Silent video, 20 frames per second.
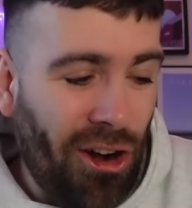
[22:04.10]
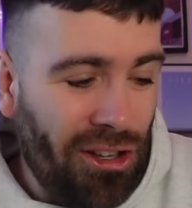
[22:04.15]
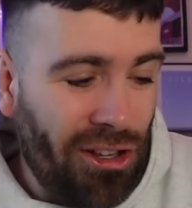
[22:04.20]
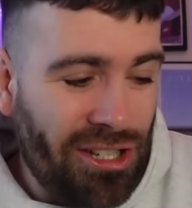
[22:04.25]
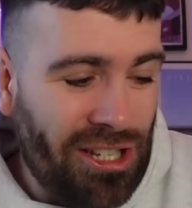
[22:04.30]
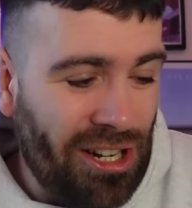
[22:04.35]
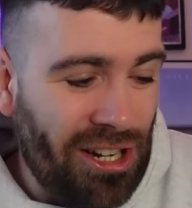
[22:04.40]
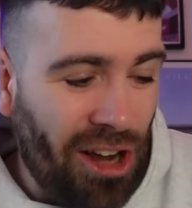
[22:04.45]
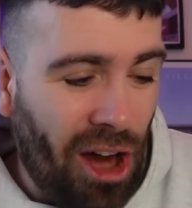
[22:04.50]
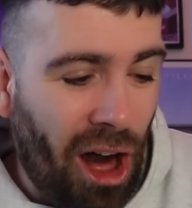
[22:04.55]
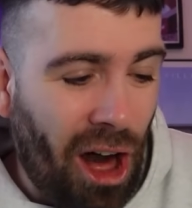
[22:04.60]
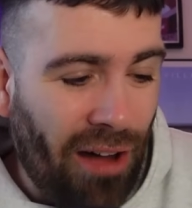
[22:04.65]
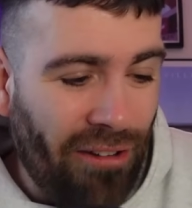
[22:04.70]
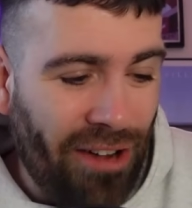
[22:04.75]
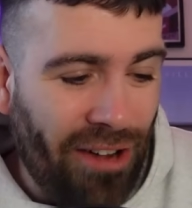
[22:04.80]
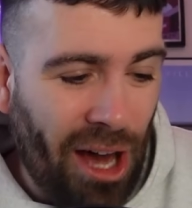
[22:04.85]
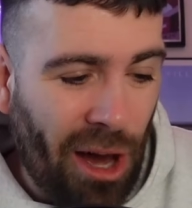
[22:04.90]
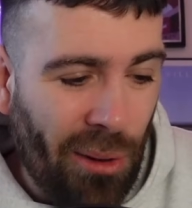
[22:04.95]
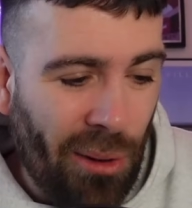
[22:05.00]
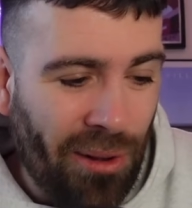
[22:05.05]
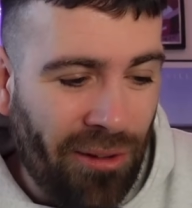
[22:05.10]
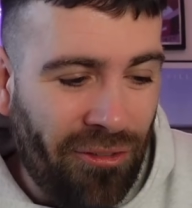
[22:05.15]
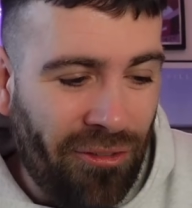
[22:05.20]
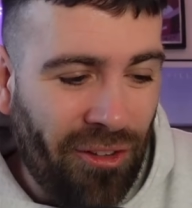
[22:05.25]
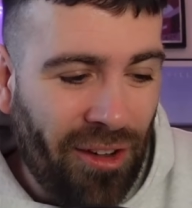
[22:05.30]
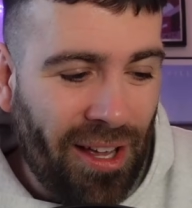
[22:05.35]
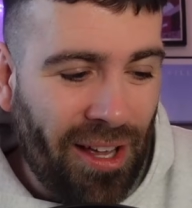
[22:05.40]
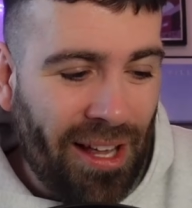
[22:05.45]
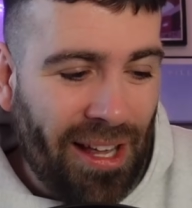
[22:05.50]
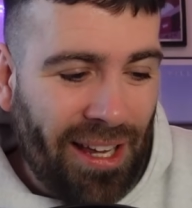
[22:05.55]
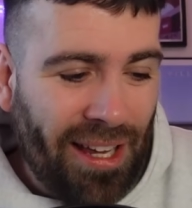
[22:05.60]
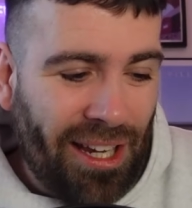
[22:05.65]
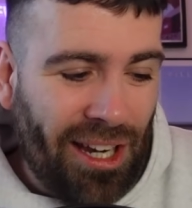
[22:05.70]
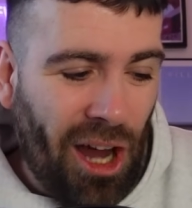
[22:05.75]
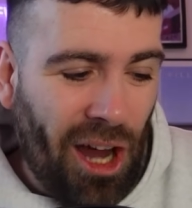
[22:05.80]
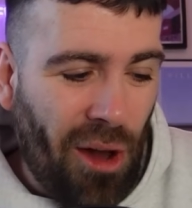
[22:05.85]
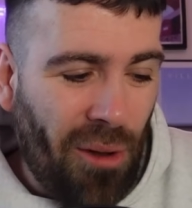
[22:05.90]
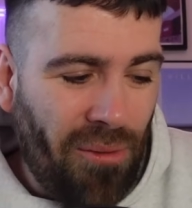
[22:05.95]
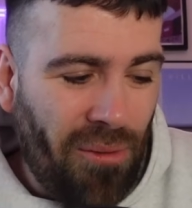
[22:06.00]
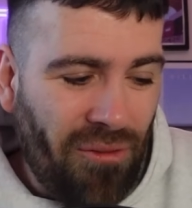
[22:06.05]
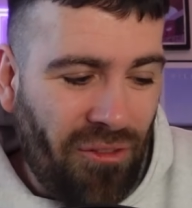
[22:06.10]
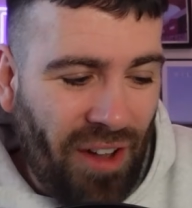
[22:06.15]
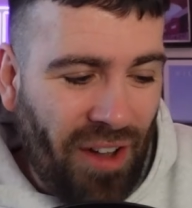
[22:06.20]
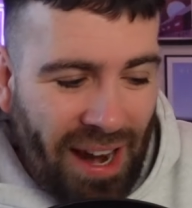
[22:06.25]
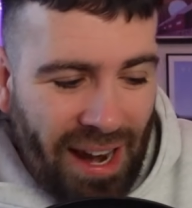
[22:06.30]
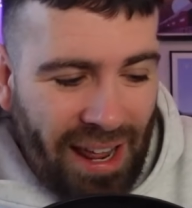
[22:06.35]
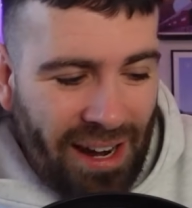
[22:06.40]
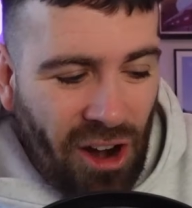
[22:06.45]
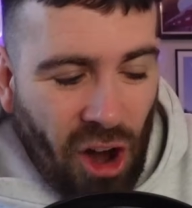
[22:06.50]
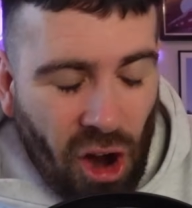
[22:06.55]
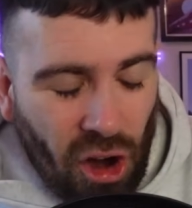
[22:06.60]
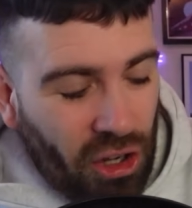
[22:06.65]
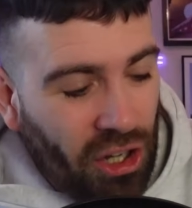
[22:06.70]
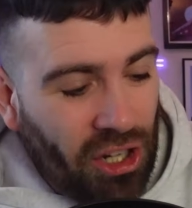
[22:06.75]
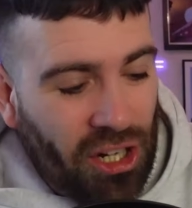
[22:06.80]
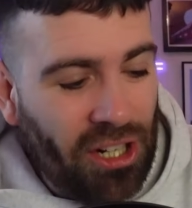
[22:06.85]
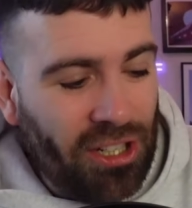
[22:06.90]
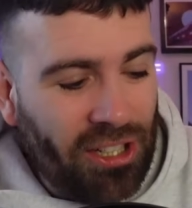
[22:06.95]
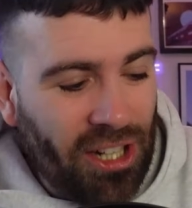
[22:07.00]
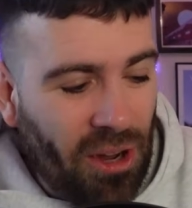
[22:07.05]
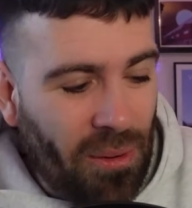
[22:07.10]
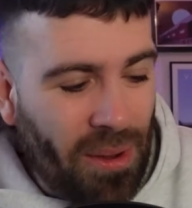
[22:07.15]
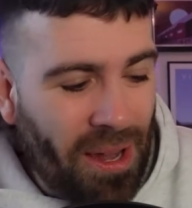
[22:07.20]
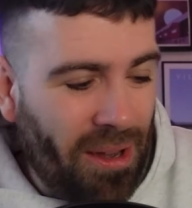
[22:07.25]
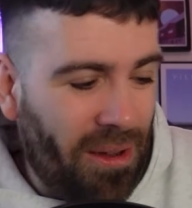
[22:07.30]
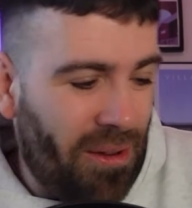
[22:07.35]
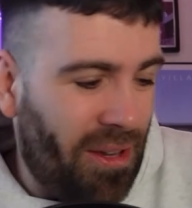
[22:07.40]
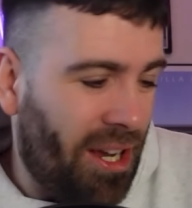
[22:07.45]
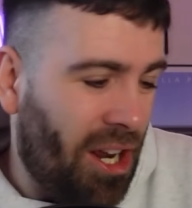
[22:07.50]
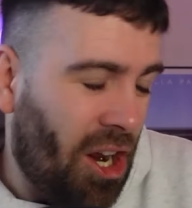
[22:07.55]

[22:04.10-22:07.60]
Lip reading: a scenario of, Villa not going to do it.